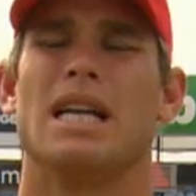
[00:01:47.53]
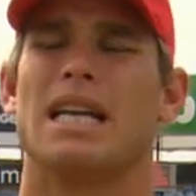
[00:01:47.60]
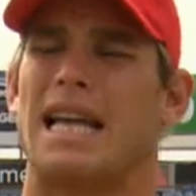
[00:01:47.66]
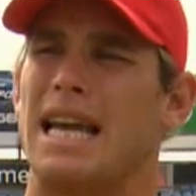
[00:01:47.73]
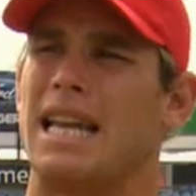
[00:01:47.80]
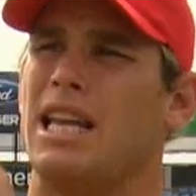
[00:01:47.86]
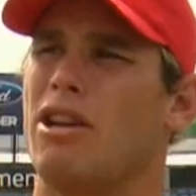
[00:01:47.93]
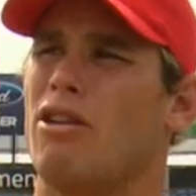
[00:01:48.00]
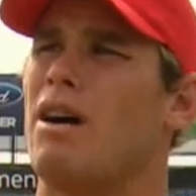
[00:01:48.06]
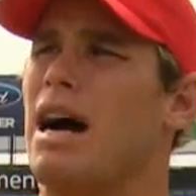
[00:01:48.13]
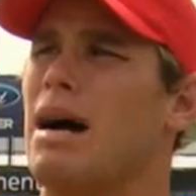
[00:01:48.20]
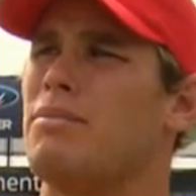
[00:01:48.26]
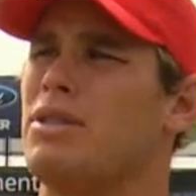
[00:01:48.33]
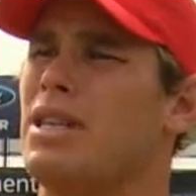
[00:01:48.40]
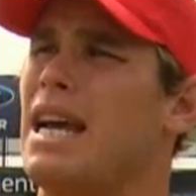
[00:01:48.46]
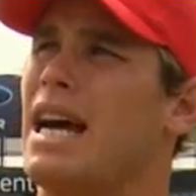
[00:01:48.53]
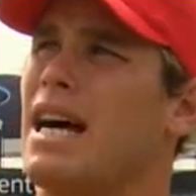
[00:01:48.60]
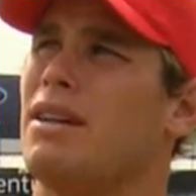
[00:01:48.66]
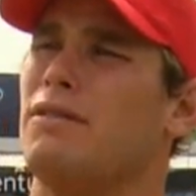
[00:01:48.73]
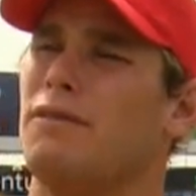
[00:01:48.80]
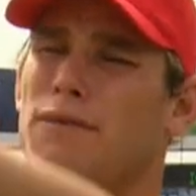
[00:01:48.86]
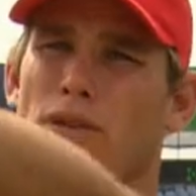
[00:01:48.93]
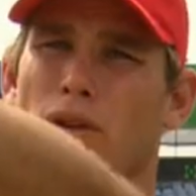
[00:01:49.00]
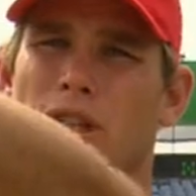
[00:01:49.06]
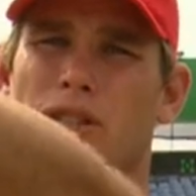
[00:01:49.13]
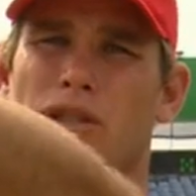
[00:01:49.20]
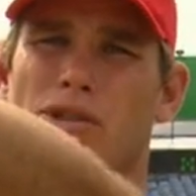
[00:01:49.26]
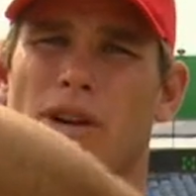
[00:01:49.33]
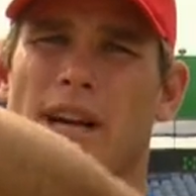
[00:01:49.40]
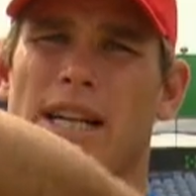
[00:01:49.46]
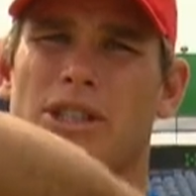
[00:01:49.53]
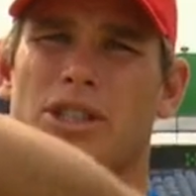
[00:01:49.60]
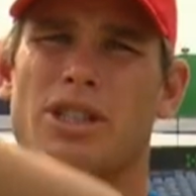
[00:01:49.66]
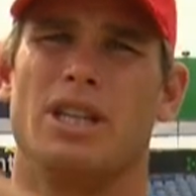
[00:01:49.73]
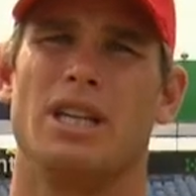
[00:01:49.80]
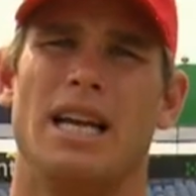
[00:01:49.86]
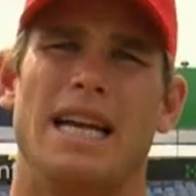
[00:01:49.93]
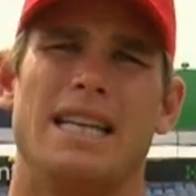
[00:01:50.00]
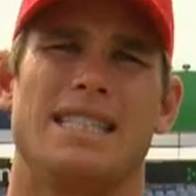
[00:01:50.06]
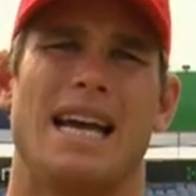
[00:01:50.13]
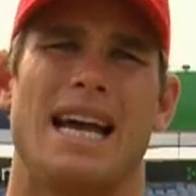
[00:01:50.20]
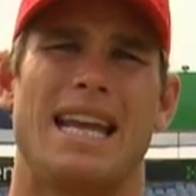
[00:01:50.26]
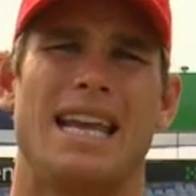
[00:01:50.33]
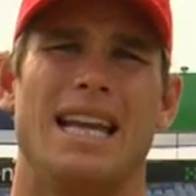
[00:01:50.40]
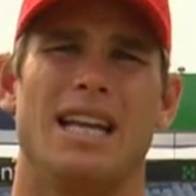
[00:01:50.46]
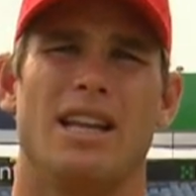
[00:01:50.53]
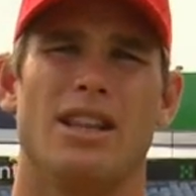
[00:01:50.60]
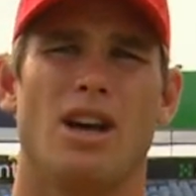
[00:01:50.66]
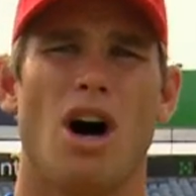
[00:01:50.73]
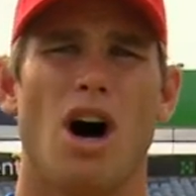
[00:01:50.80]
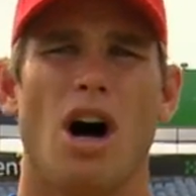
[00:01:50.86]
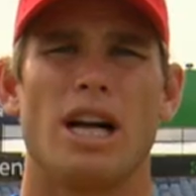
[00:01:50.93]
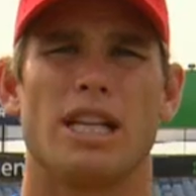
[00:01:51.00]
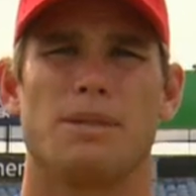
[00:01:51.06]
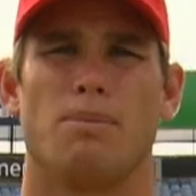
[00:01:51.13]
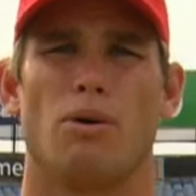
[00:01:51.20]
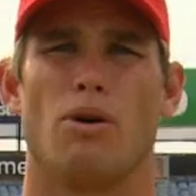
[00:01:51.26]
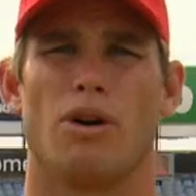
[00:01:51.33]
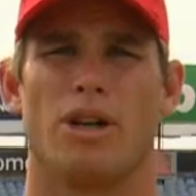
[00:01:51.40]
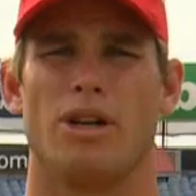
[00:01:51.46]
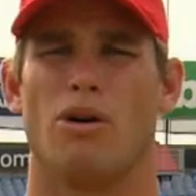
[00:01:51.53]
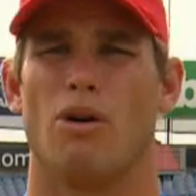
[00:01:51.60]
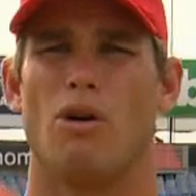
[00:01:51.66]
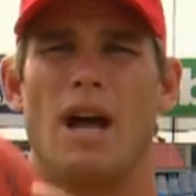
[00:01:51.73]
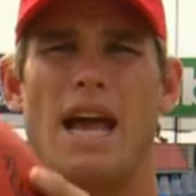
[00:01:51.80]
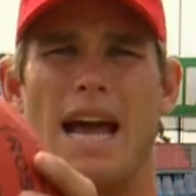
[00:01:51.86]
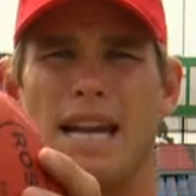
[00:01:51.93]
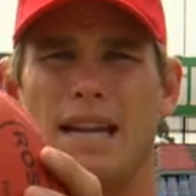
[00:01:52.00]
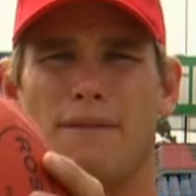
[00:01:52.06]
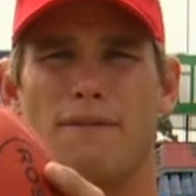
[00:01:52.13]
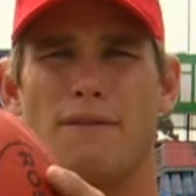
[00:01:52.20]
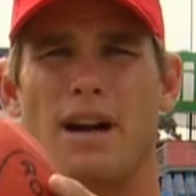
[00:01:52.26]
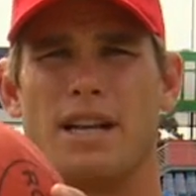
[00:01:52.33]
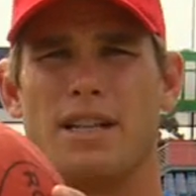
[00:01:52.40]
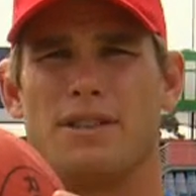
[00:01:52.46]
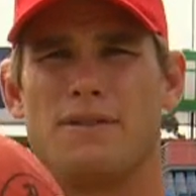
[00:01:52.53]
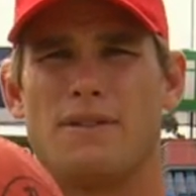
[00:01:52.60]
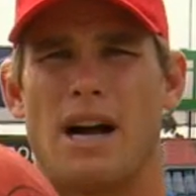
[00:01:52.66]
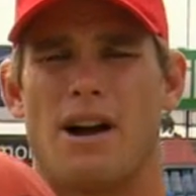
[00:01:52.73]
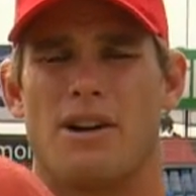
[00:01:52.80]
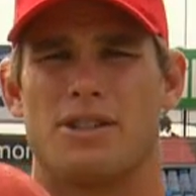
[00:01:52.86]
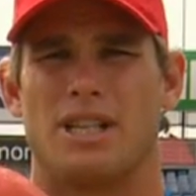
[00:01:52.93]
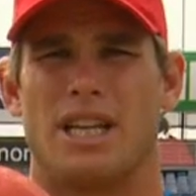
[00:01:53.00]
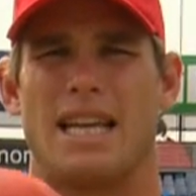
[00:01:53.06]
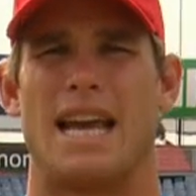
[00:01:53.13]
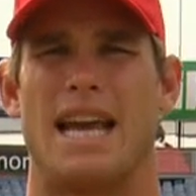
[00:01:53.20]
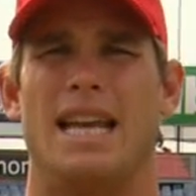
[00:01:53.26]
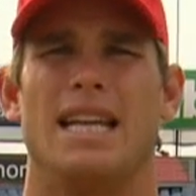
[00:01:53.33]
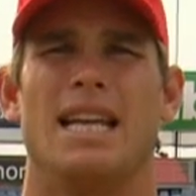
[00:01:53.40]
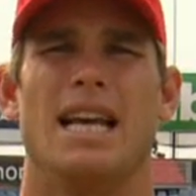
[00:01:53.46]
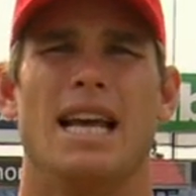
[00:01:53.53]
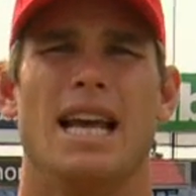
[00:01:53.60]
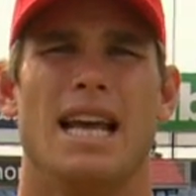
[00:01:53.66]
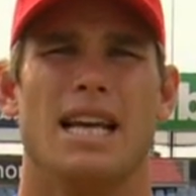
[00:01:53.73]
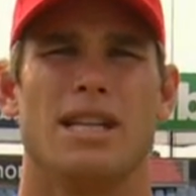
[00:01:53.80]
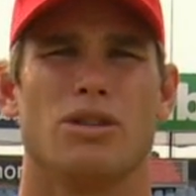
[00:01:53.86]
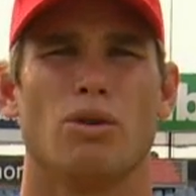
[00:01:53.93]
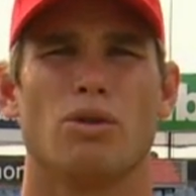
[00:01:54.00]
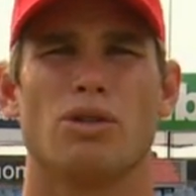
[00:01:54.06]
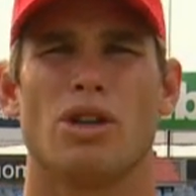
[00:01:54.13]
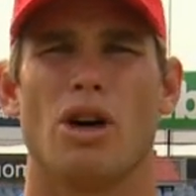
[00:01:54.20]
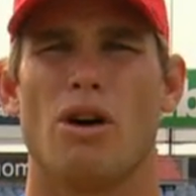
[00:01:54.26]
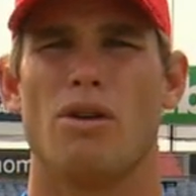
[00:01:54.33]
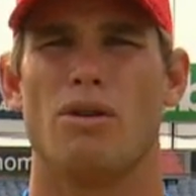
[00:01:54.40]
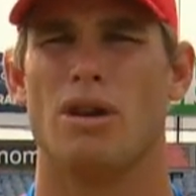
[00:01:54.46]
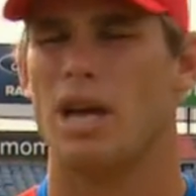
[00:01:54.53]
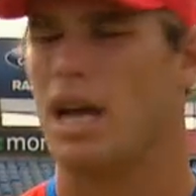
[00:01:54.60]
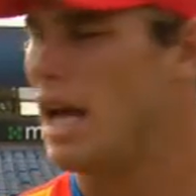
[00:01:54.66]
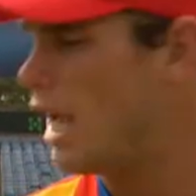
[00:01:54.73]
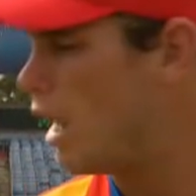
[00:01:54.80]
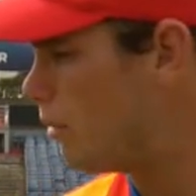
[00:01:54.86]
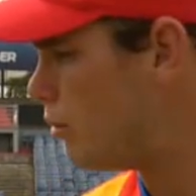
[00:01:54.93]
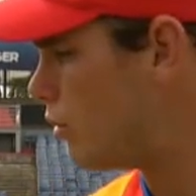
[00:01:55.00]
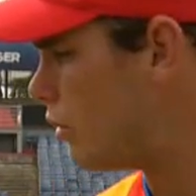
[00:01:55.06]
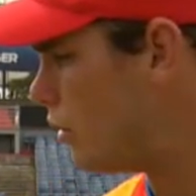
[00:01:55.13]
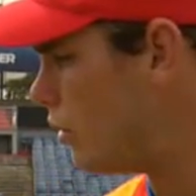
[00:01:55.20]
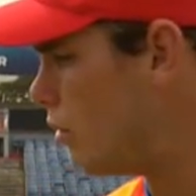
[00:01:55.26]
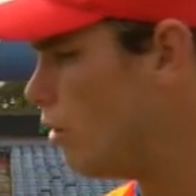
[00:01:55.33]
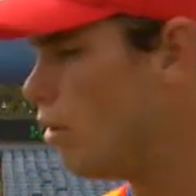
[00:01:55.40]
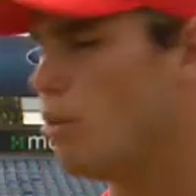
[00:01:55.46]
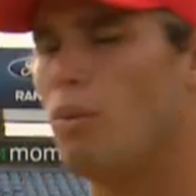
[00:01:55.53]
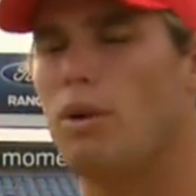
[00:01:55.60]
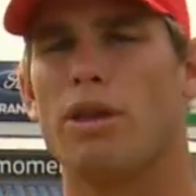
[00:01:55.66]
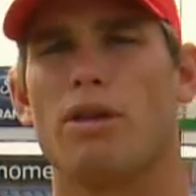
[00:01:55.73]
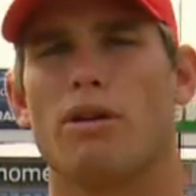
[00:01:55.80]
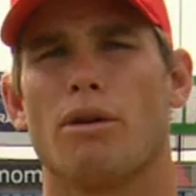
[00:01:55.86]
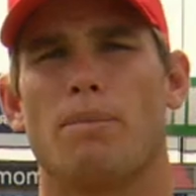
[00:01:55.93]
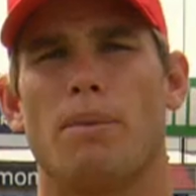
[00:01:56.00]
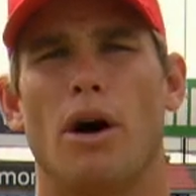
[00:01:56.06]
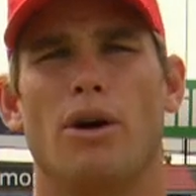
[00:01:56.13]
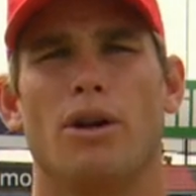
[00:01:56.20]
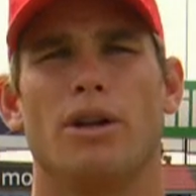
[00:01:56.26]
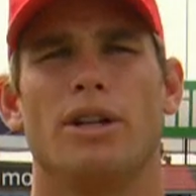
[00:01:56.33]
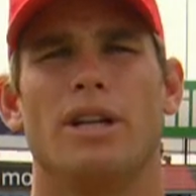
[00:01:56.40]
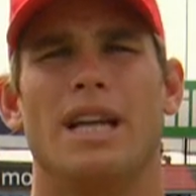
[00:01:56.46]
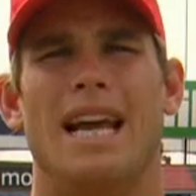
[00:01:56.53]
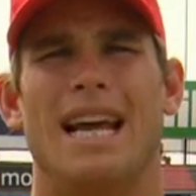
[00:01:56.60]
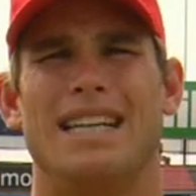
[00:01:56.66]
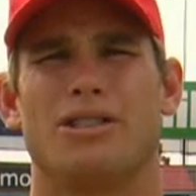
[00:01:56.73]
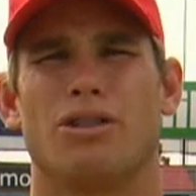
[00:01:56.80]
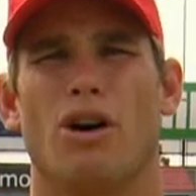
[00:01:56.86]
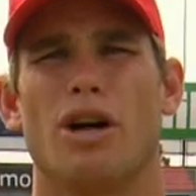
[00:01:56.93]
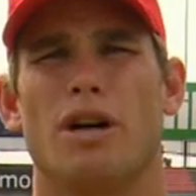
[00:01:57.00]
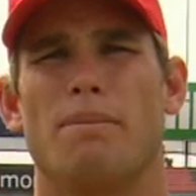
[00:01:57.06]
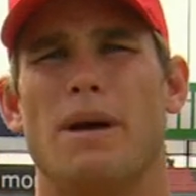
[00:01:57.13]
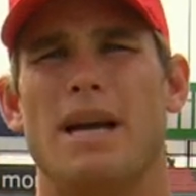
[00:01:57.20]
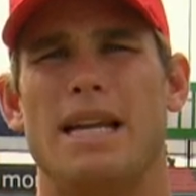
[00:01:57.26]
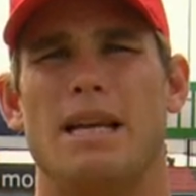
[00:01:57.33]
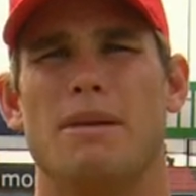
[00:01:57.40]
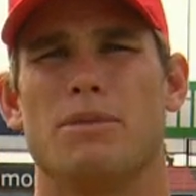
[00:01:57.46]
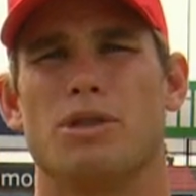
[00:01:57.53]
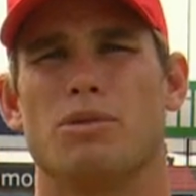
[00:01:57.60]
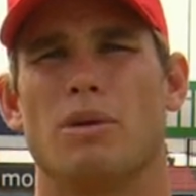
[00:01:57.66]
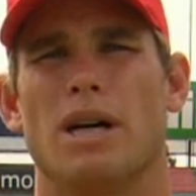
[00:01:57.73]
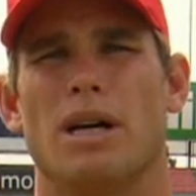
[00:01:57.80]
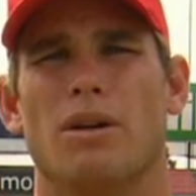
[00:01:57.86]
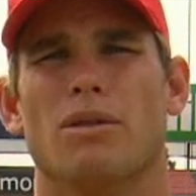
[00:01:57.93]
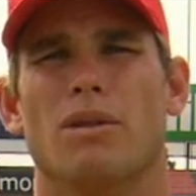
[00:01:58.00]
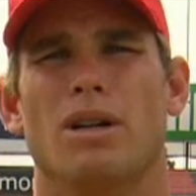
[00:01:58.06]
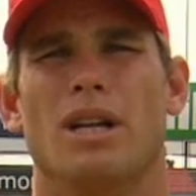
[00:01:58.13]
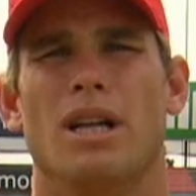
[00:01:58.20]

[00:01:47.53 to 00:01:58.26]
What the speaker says: Getting your arms out, fully stretched, and taking it at the highest point or out in front as far as you can is also helps you with your opponent and trying to beat him as well.